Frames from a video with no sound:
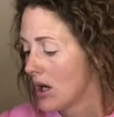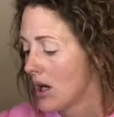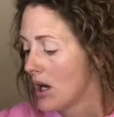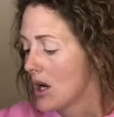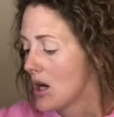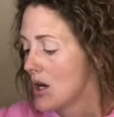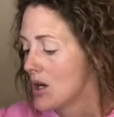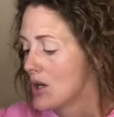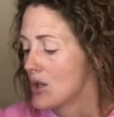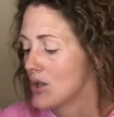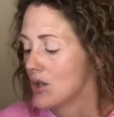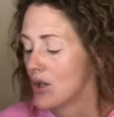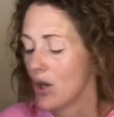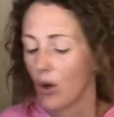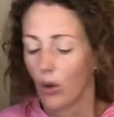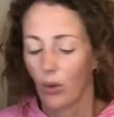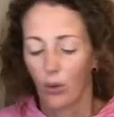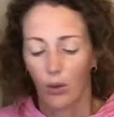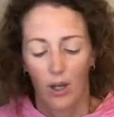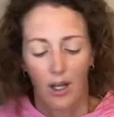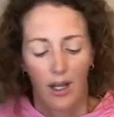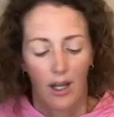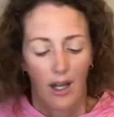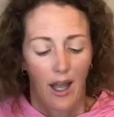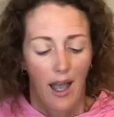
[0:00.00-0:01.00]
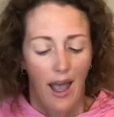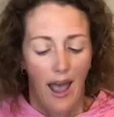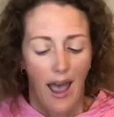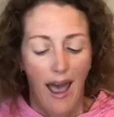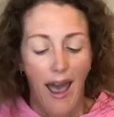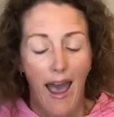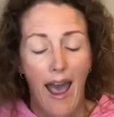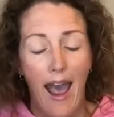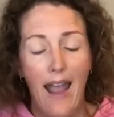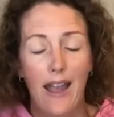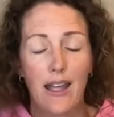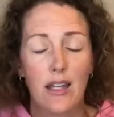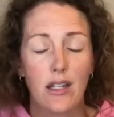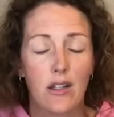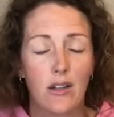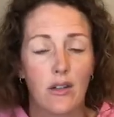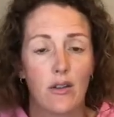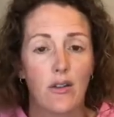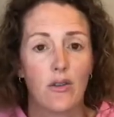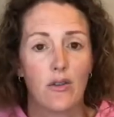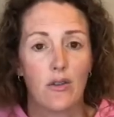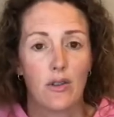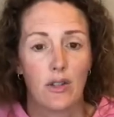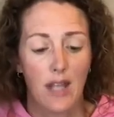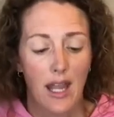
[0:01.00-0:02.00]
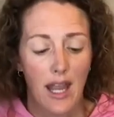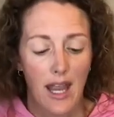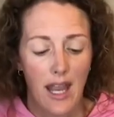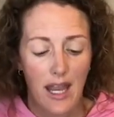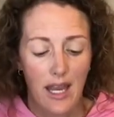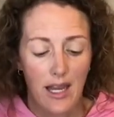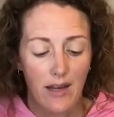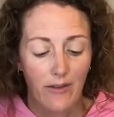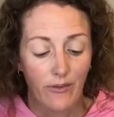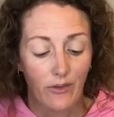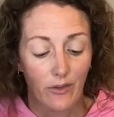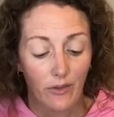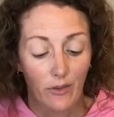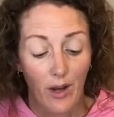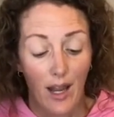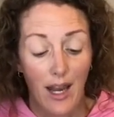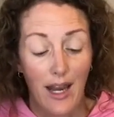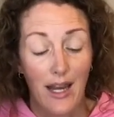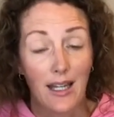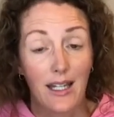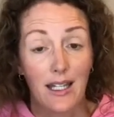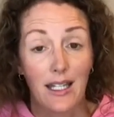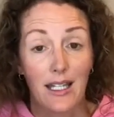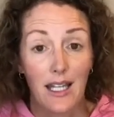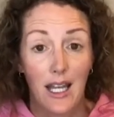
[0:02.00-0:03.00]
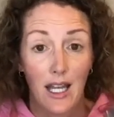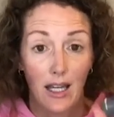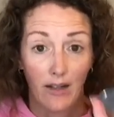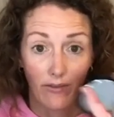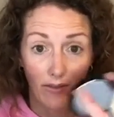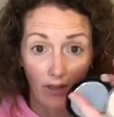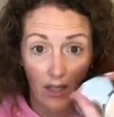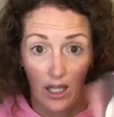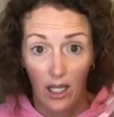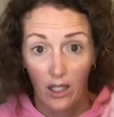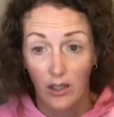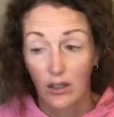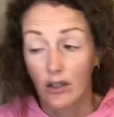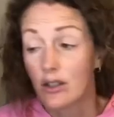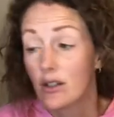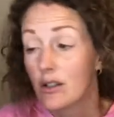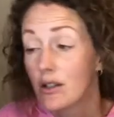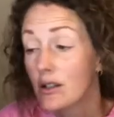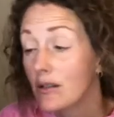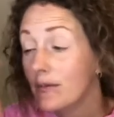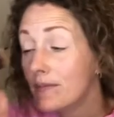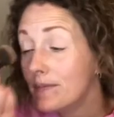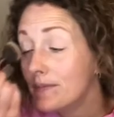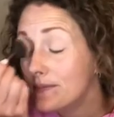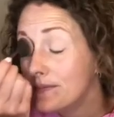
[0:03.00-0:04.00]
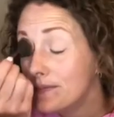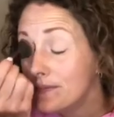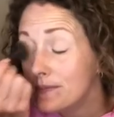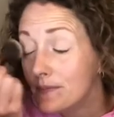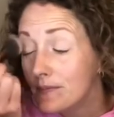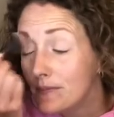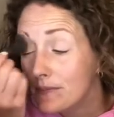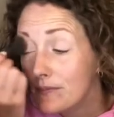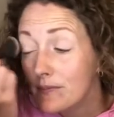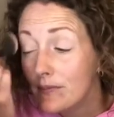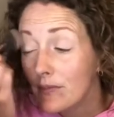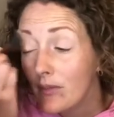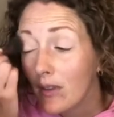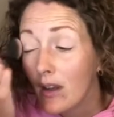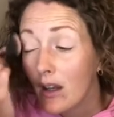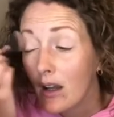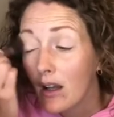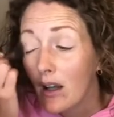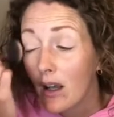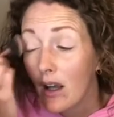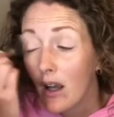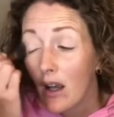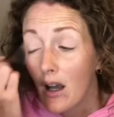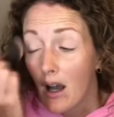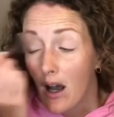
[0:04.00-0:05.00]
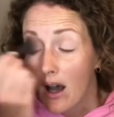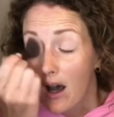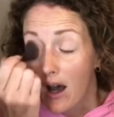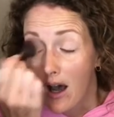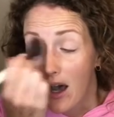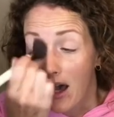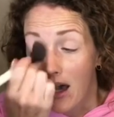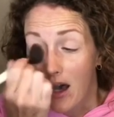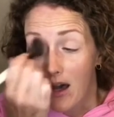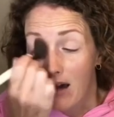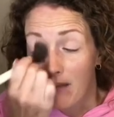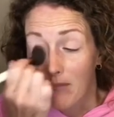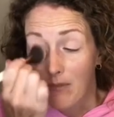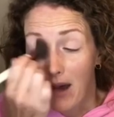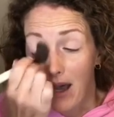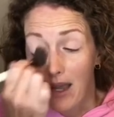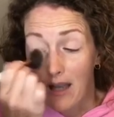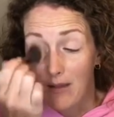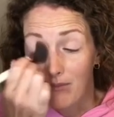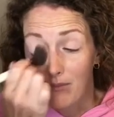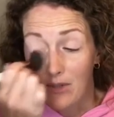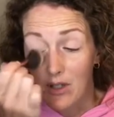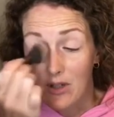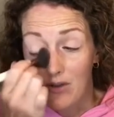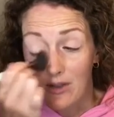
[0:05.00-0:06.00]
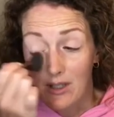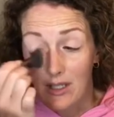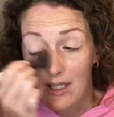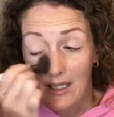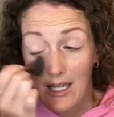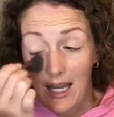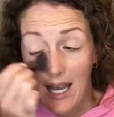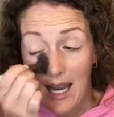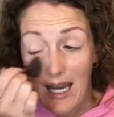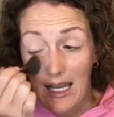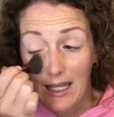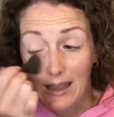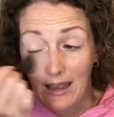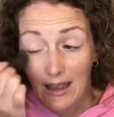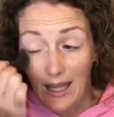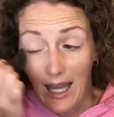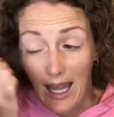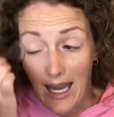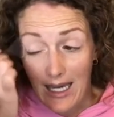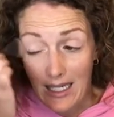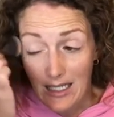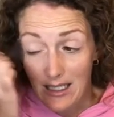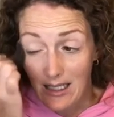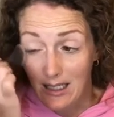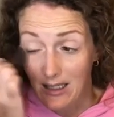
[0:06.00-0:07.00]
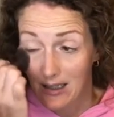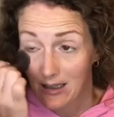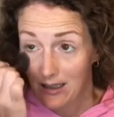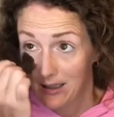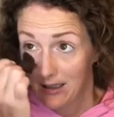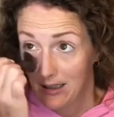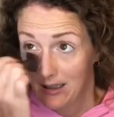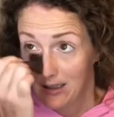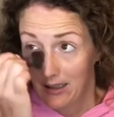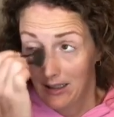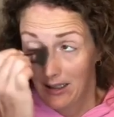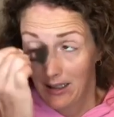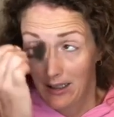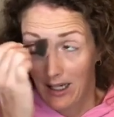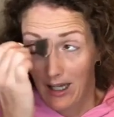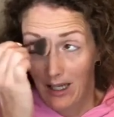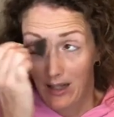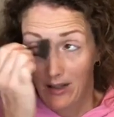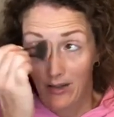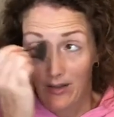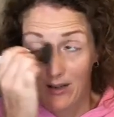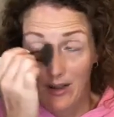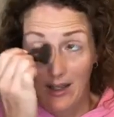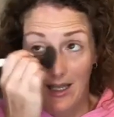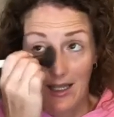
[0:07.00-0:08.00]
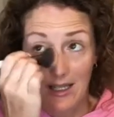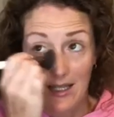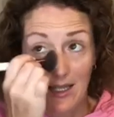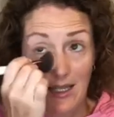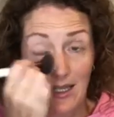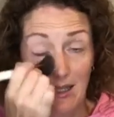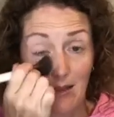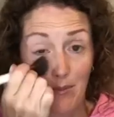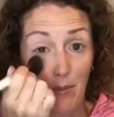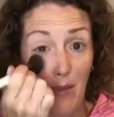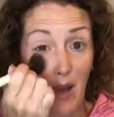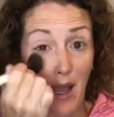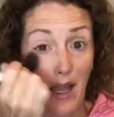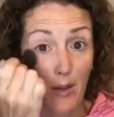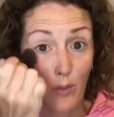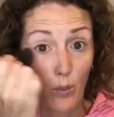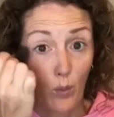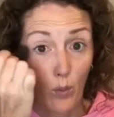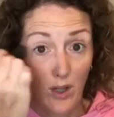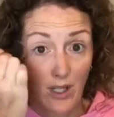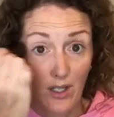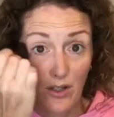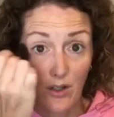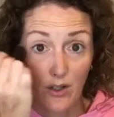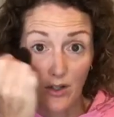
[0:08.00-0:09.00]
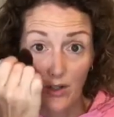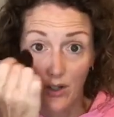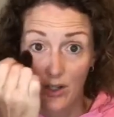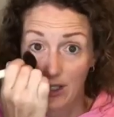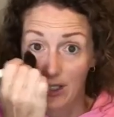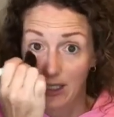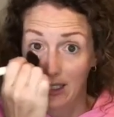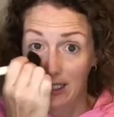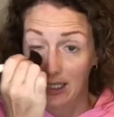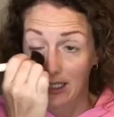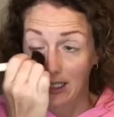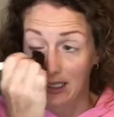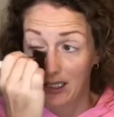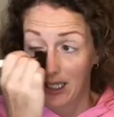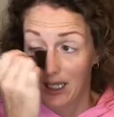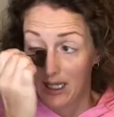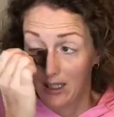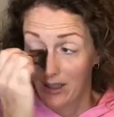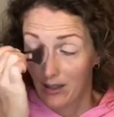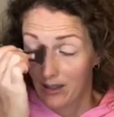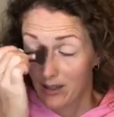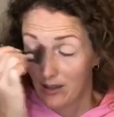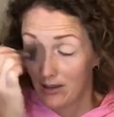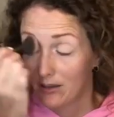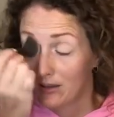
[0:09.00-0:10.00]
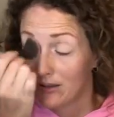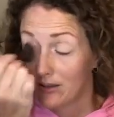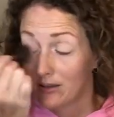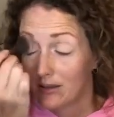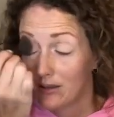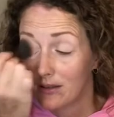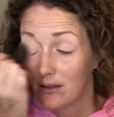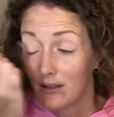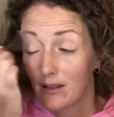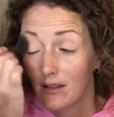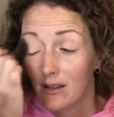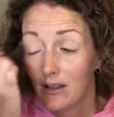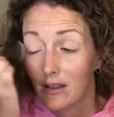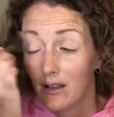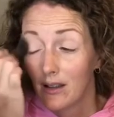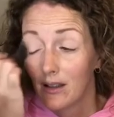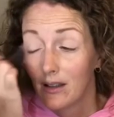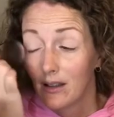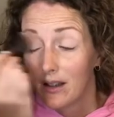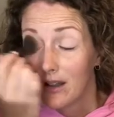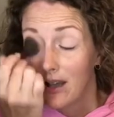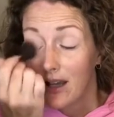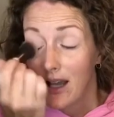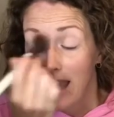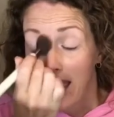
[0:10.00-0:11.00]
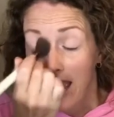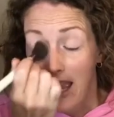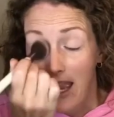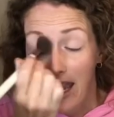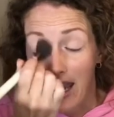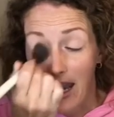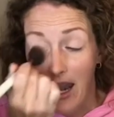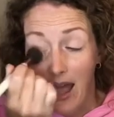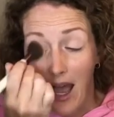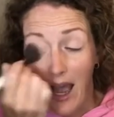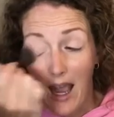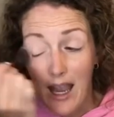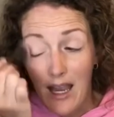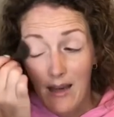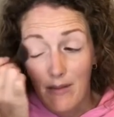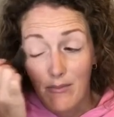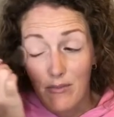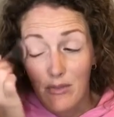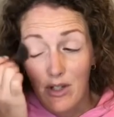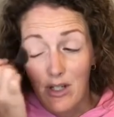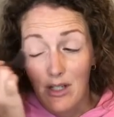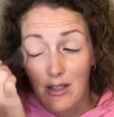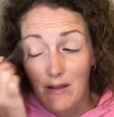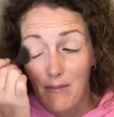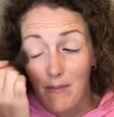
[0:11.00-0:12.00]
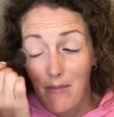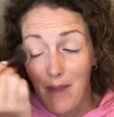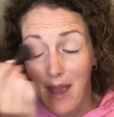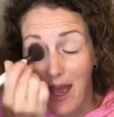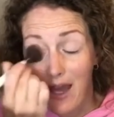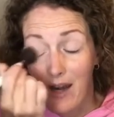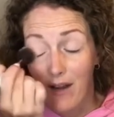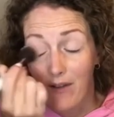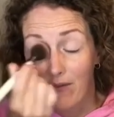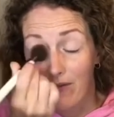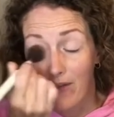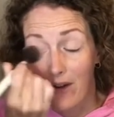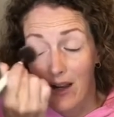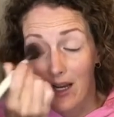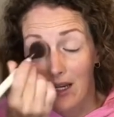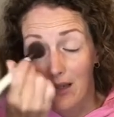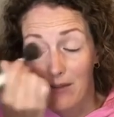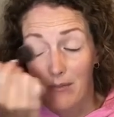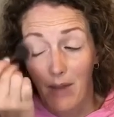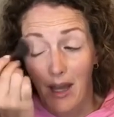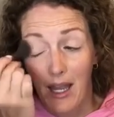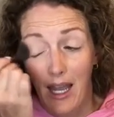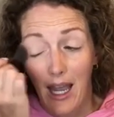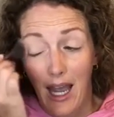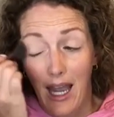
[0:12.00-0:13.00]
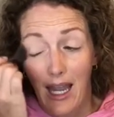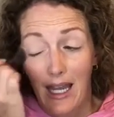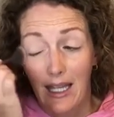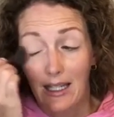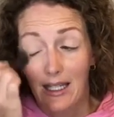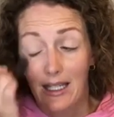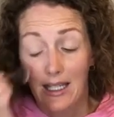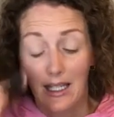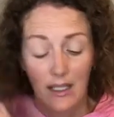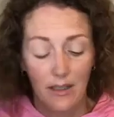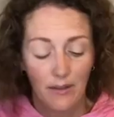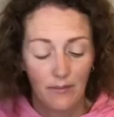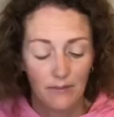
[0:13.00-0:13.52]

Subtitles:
So I use a variety of colors. I'm using a light color. This is my winter skin color. And I am just mattifying my eyelid,